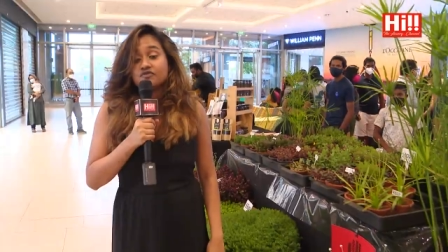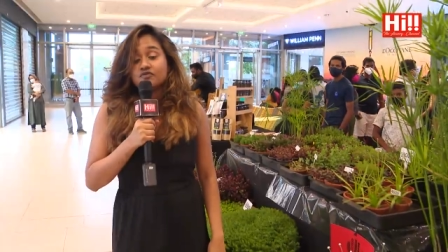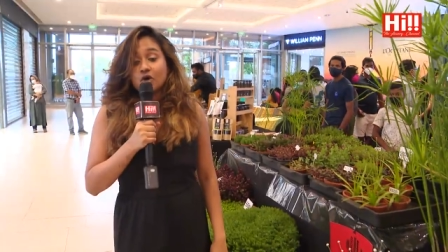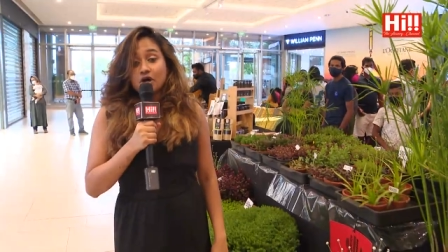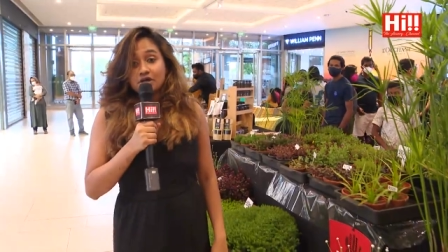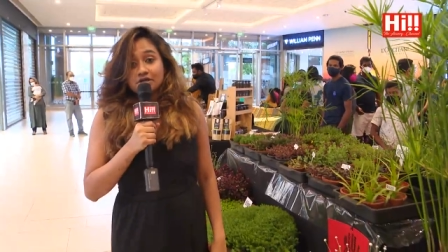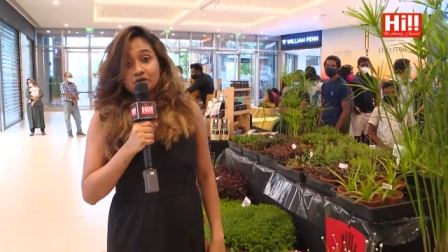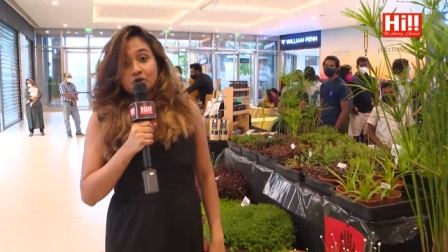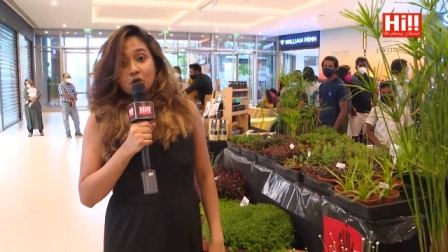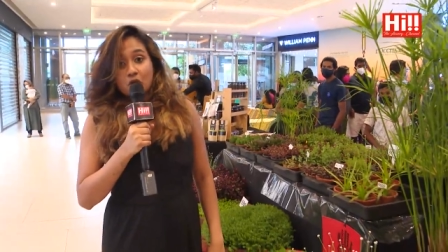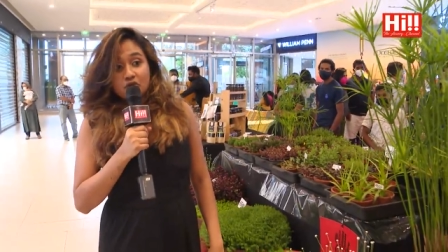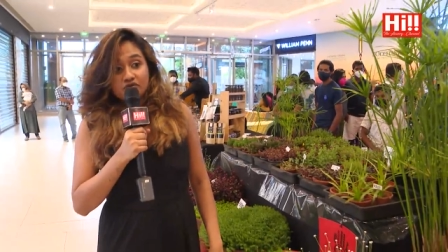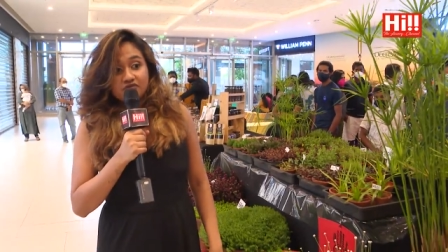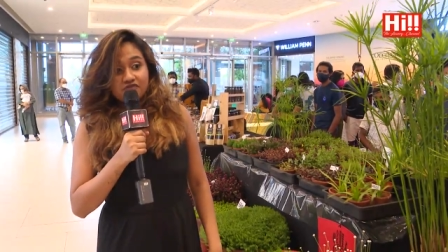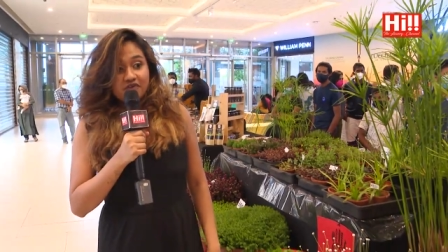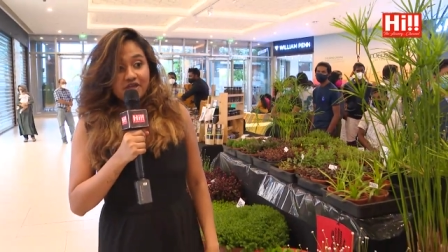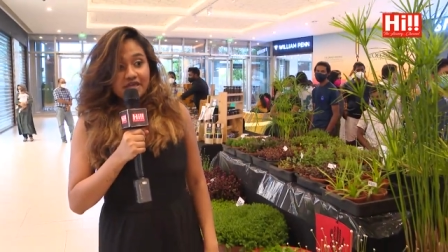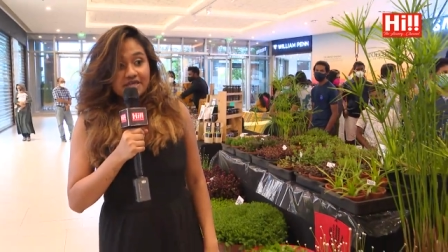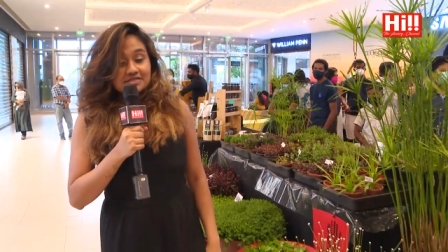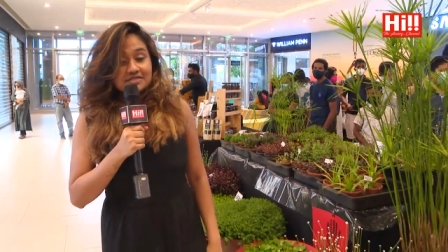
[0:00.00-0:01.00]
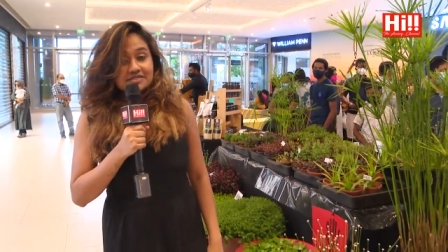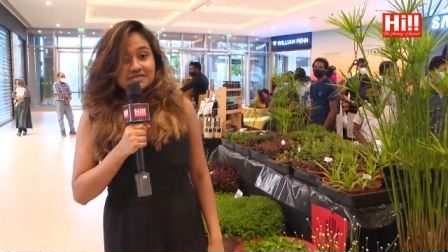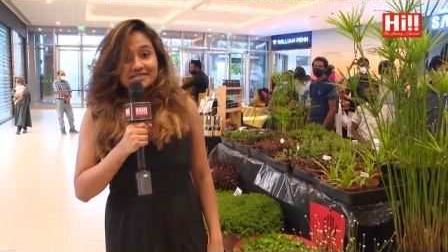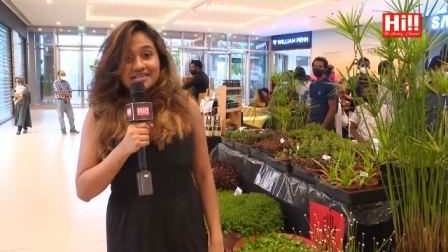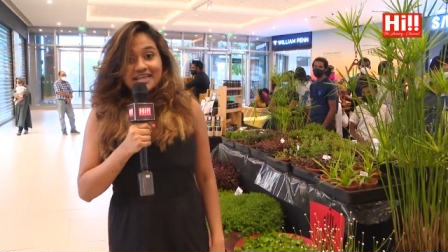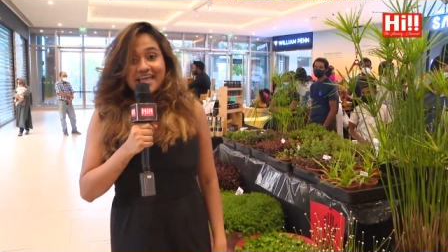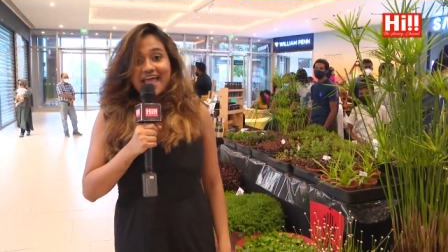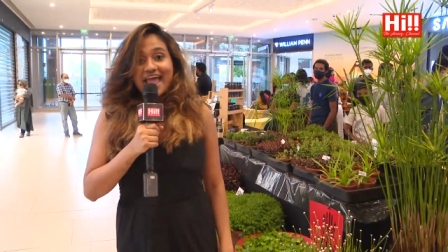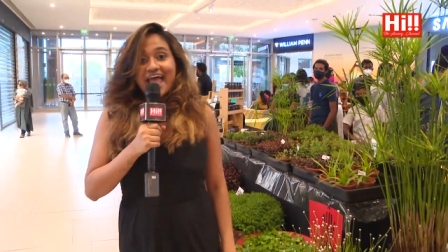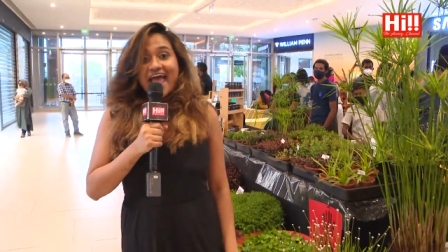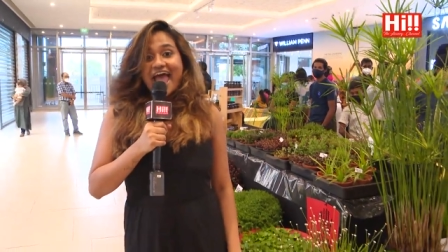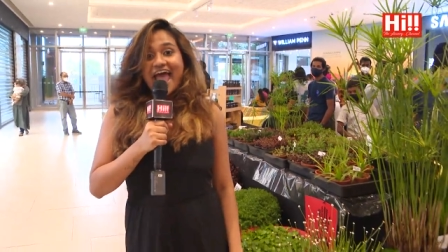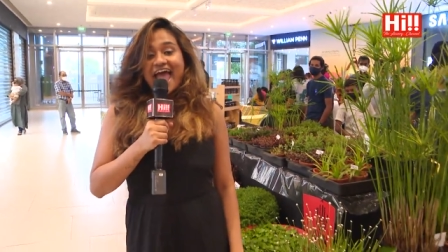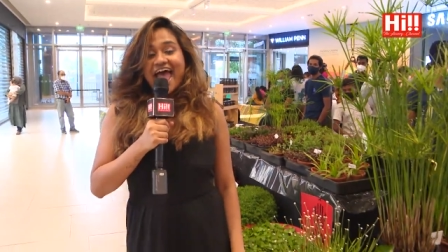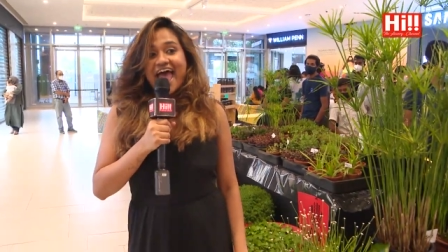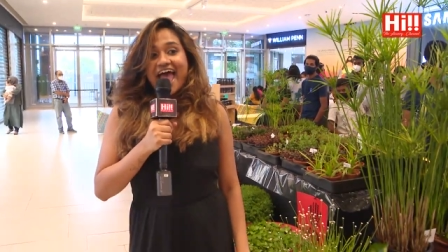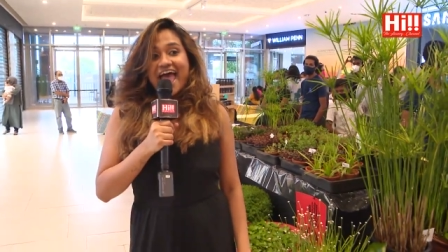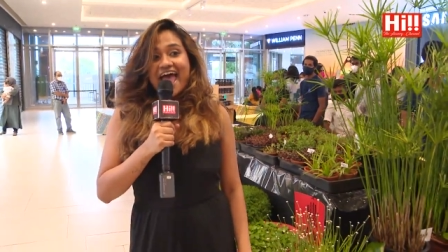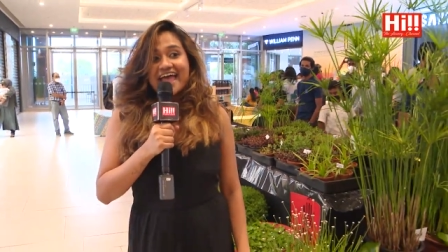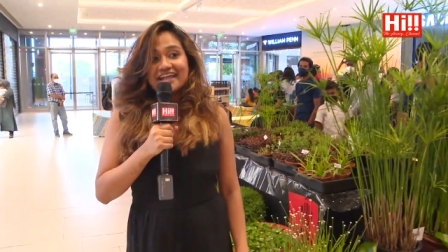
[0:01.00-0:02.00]
of One Galle Face.
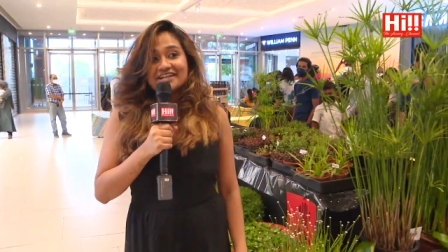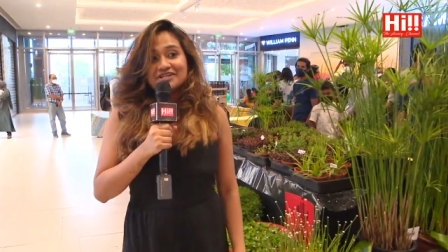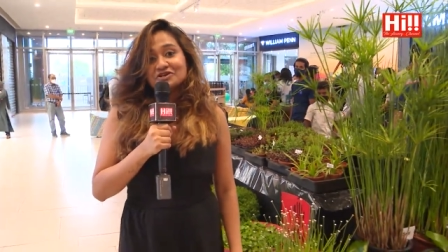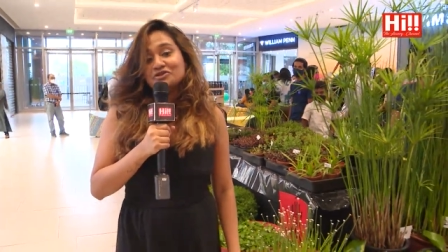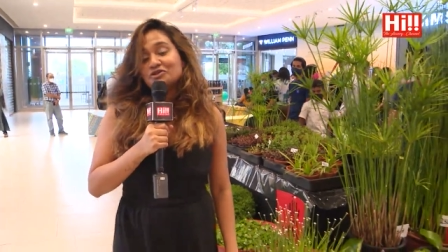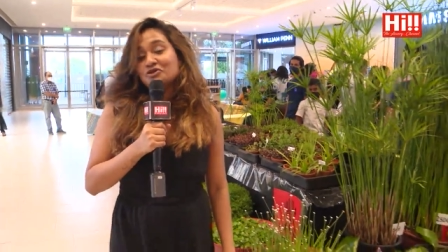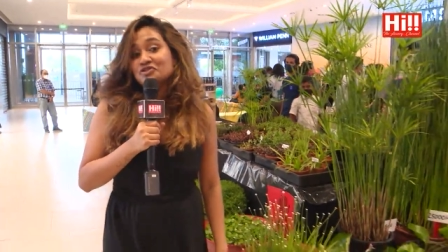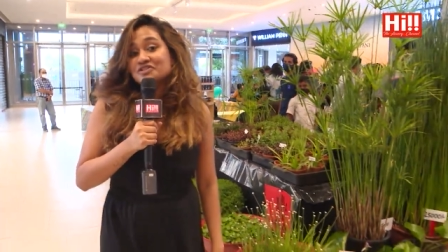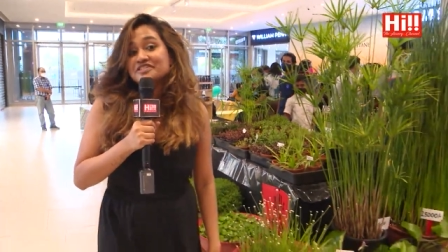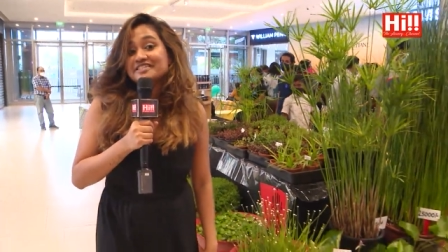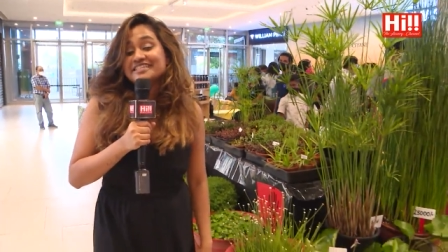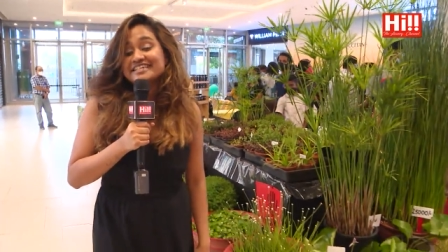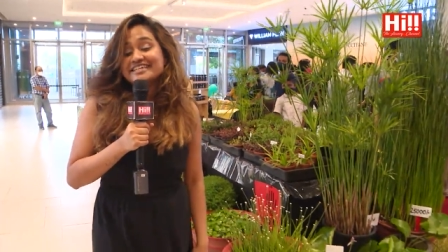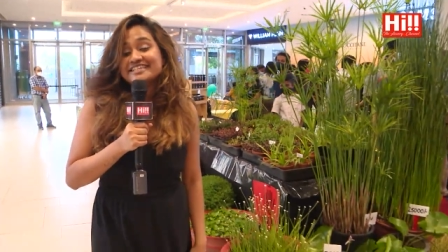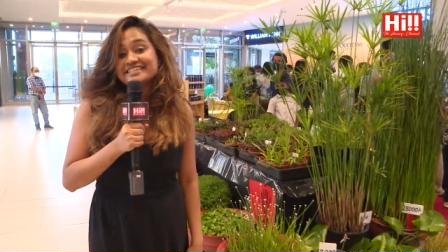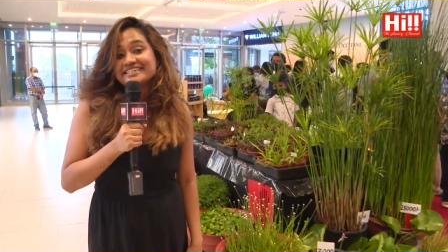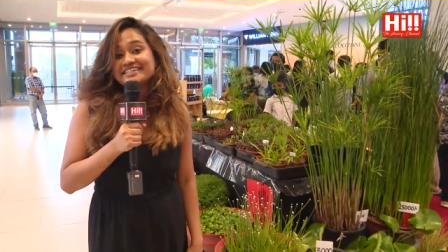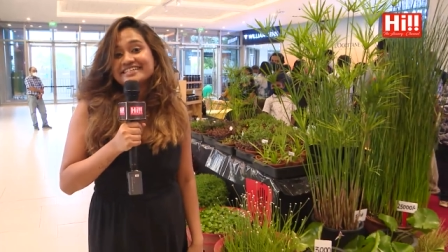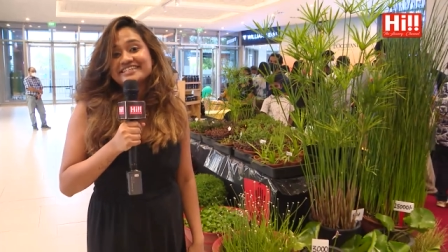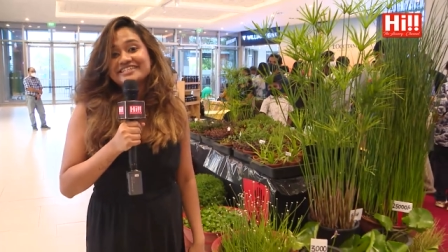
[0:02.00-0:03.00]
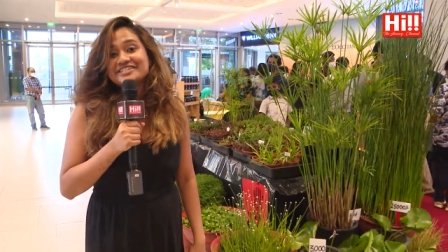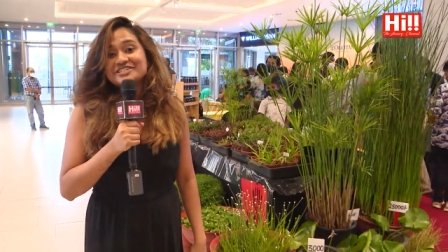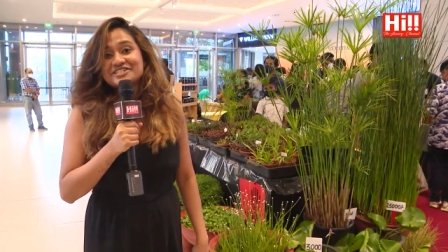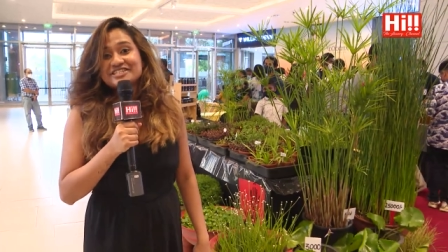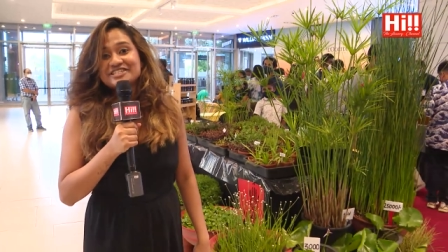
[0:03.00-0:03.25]
And you know the season is